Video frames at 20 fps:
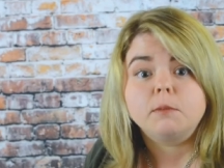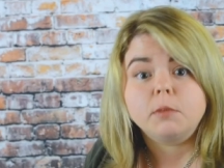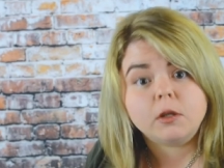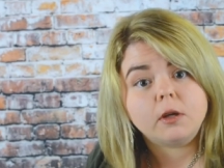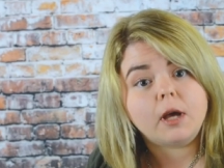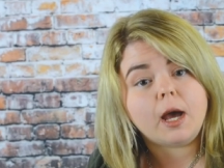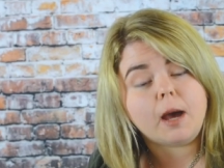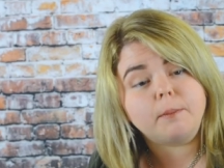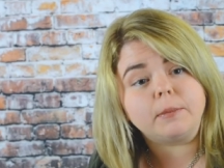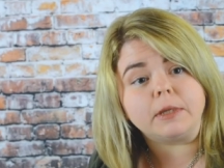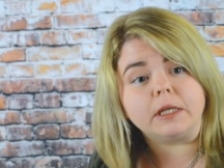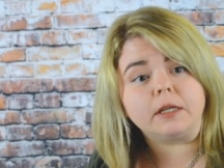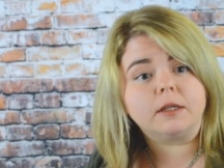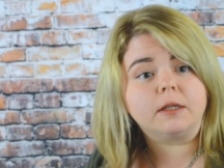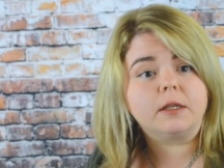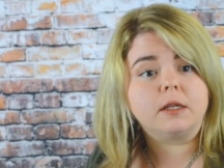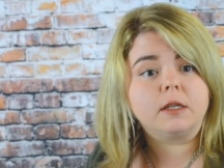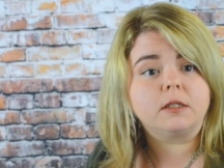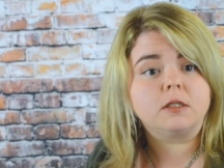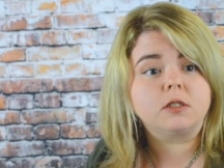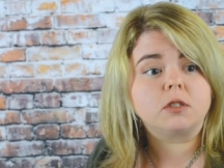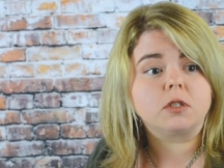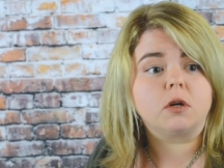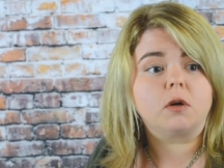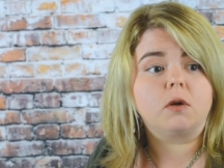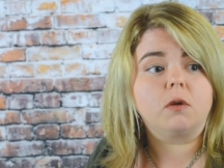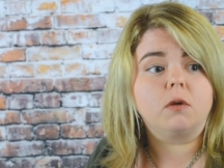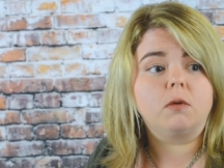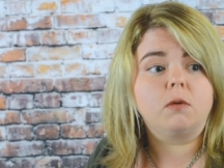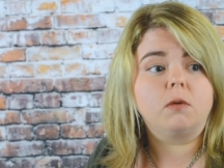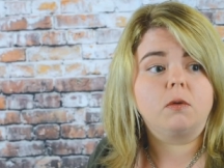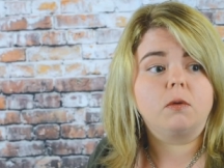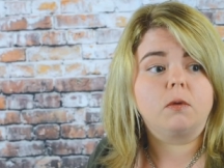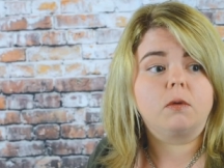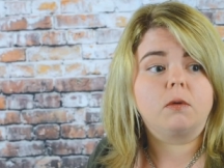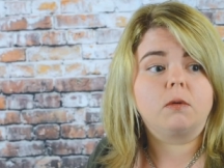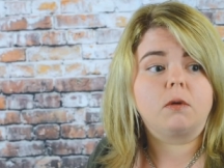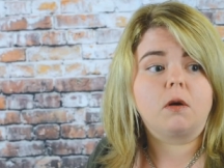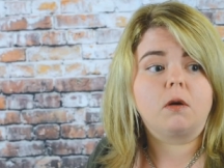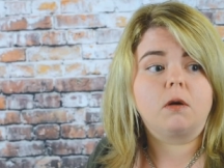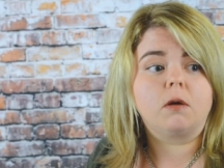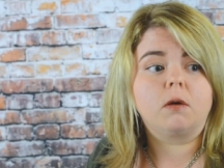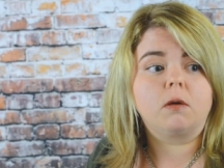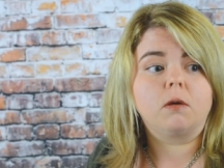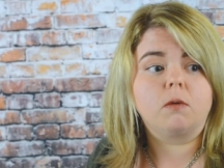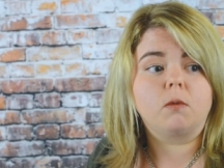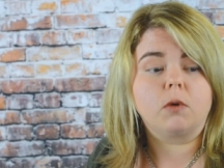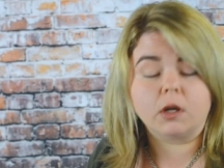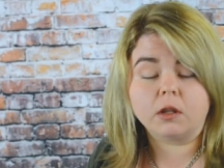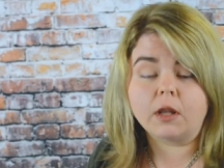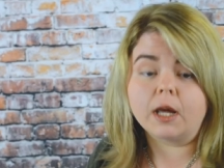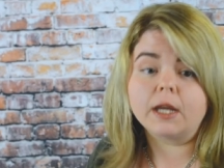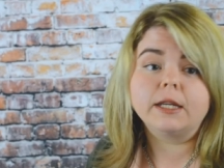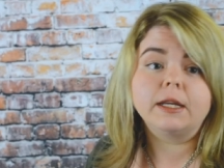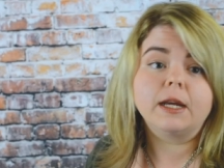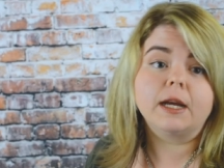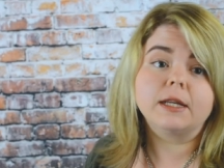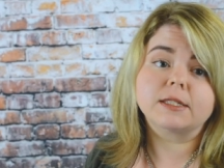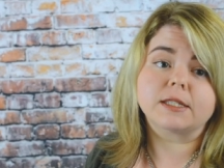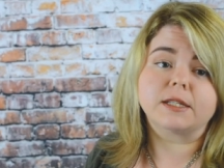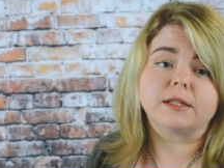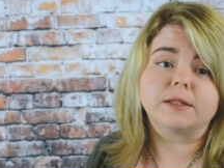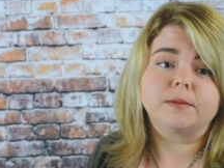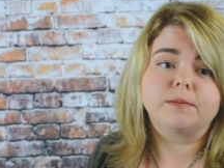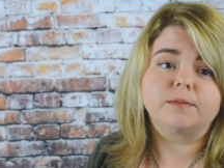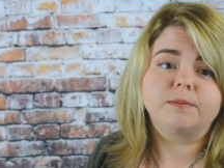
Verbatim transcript: Bill happy. And so we're glad he has it.